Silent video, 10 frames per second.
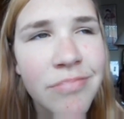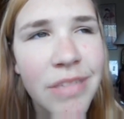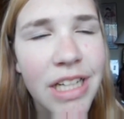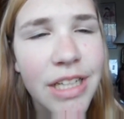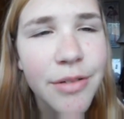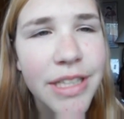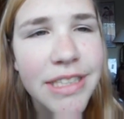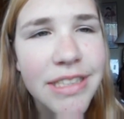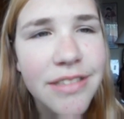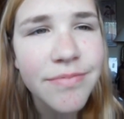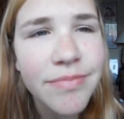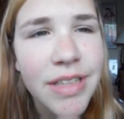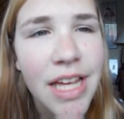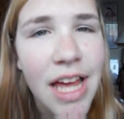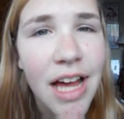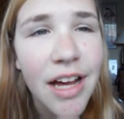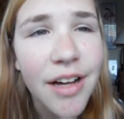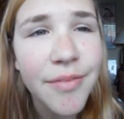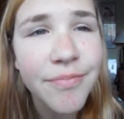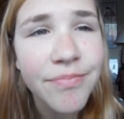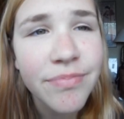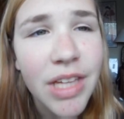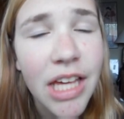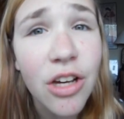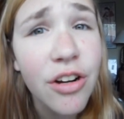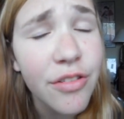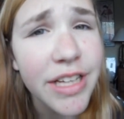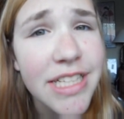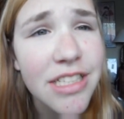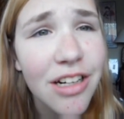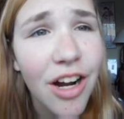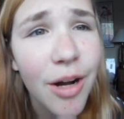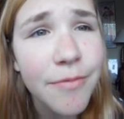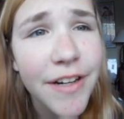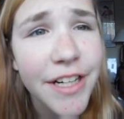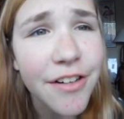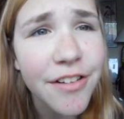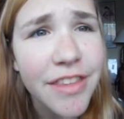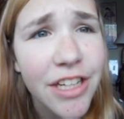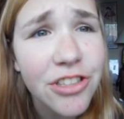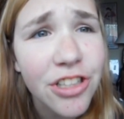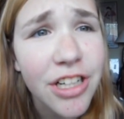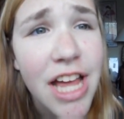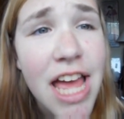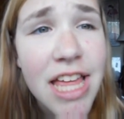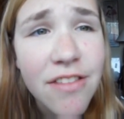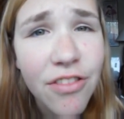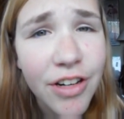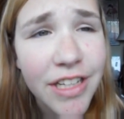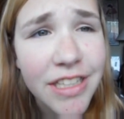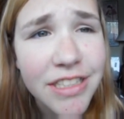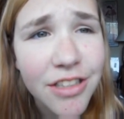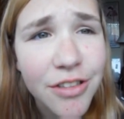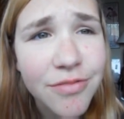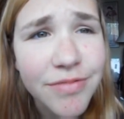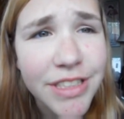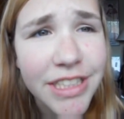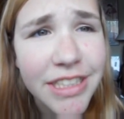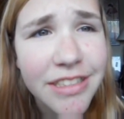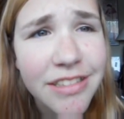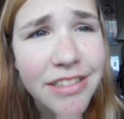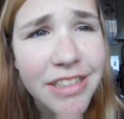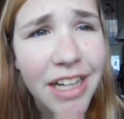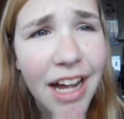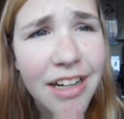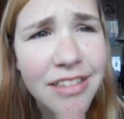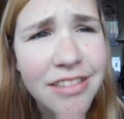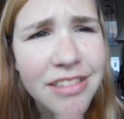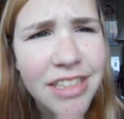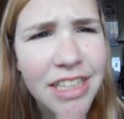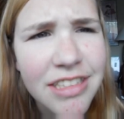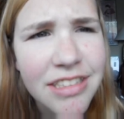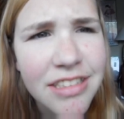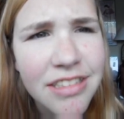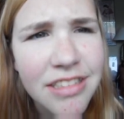Anyways, um, and go to threadless.com, find an Earth Day shirt. Thread, so yeah, yeah, yes.